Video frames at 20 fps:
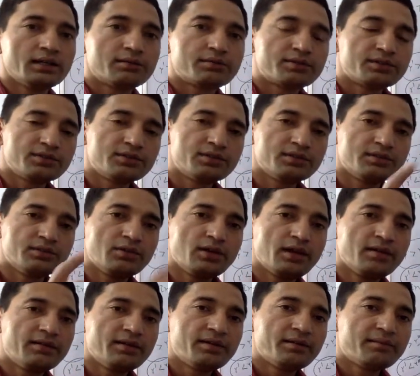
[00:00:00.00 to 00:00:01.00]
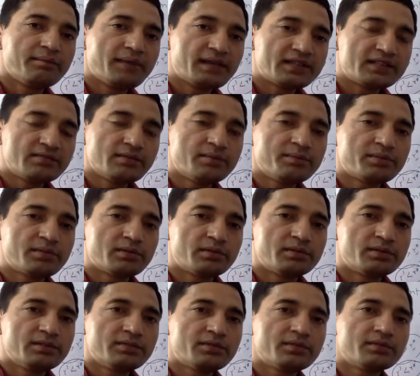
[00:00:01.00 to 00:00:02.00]
you have a maximum
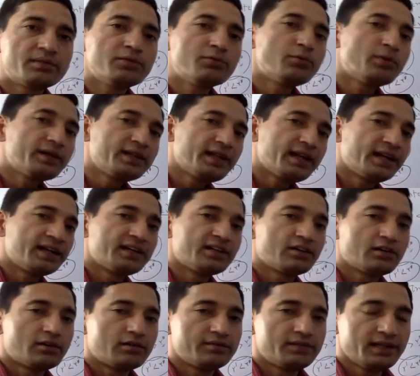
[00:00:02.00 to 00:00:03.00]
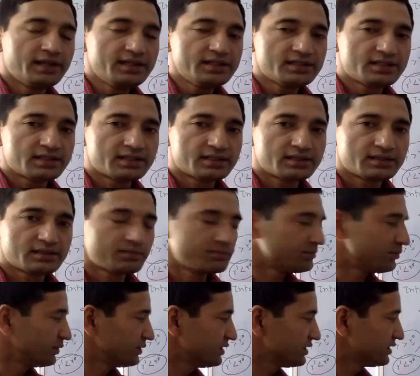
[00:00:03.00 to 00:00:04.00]
probability from the one end of that
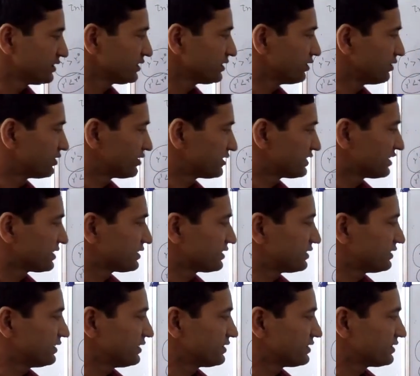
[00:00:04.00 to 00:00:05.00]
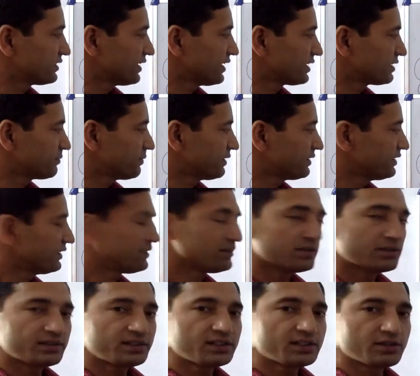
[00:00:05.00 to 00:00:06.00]
position contact. This is expanded
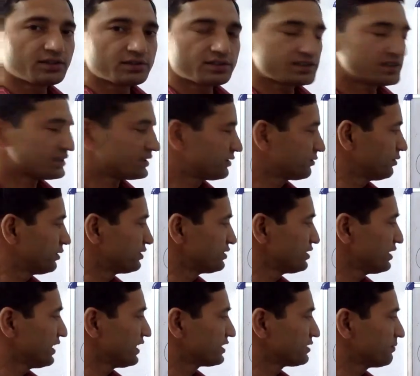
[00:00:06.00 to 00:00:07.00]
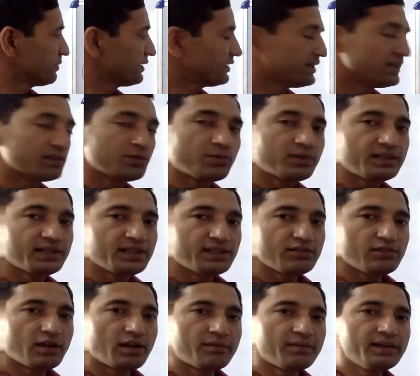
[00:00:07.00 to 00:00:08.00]
or the contractor. Once the expanded one, then
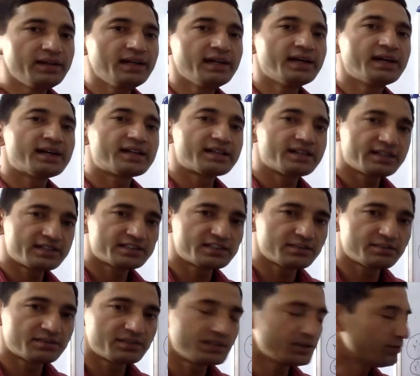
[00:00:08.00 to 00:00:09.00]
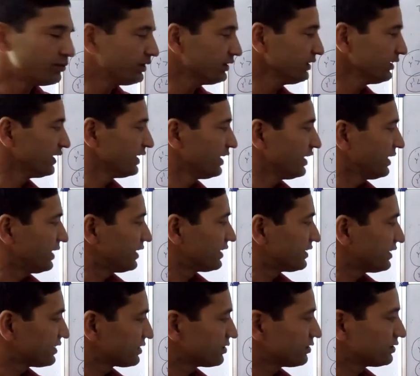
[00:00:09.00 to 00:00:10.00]
you have a red shifted one, a
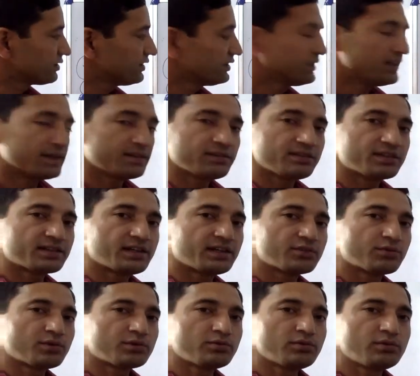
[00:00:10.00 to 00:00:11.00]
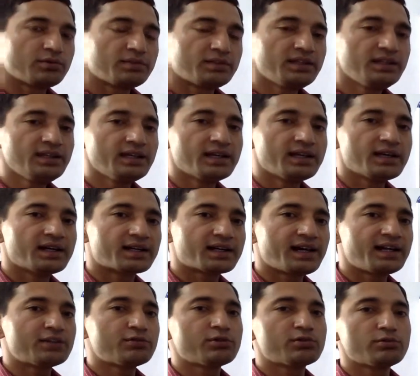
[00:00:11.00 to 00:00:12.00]
red contact, that is red one will be the
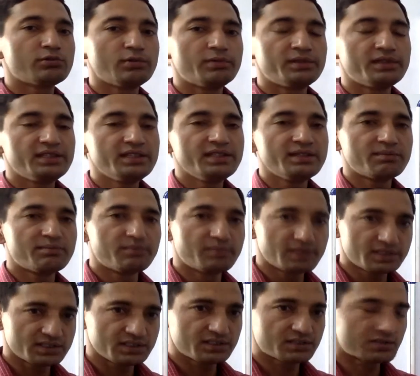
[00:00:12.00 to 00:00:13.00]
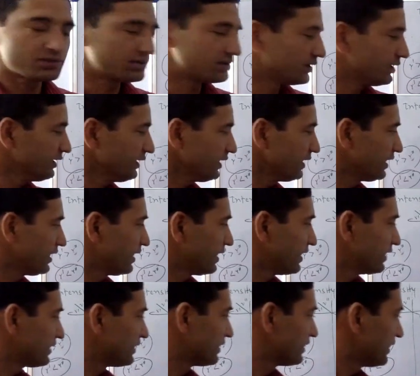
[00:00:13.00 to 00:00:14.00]
right one will be the much stronger.
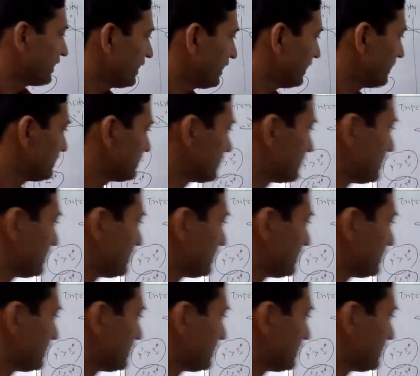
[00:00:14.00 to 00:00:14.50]
And